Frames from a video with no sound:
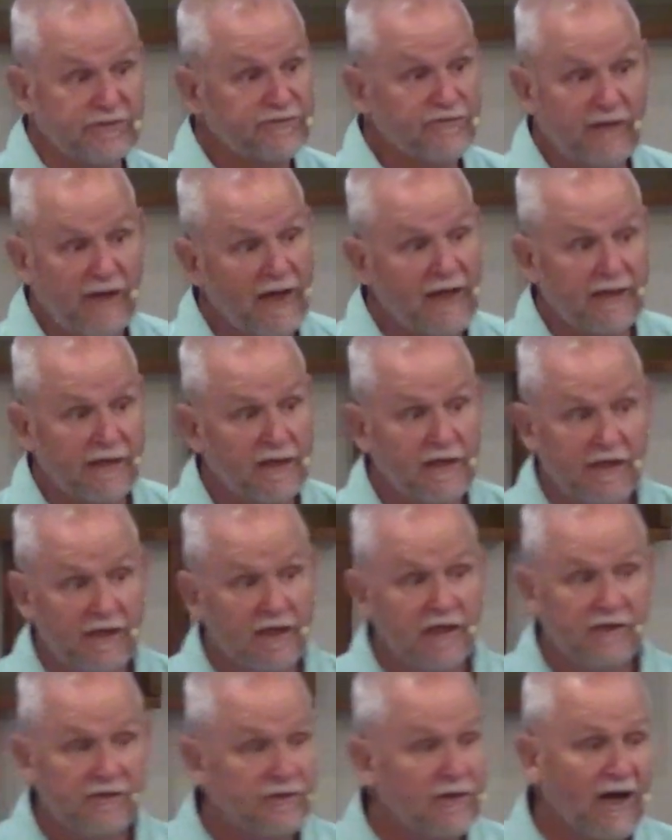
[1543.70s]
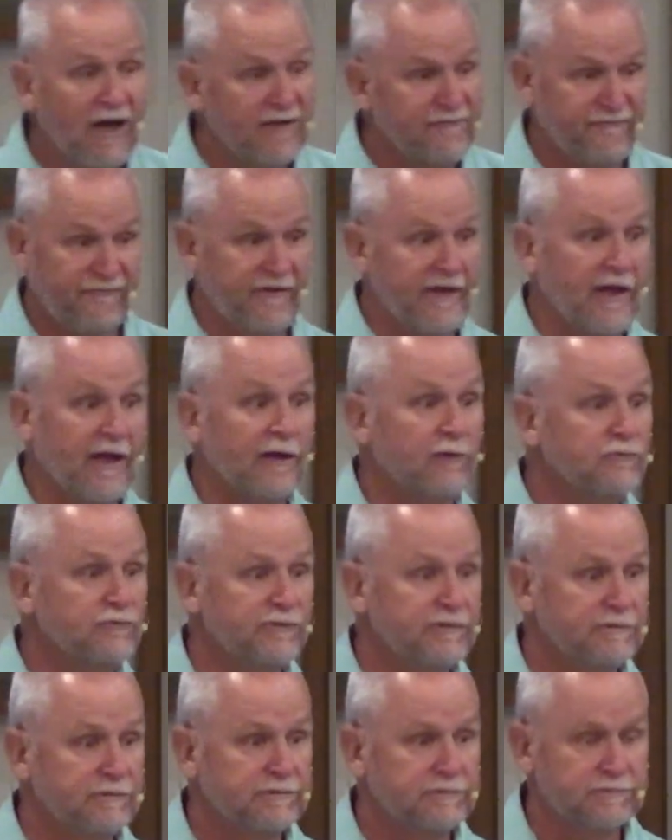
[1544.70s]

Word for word: is not, not found,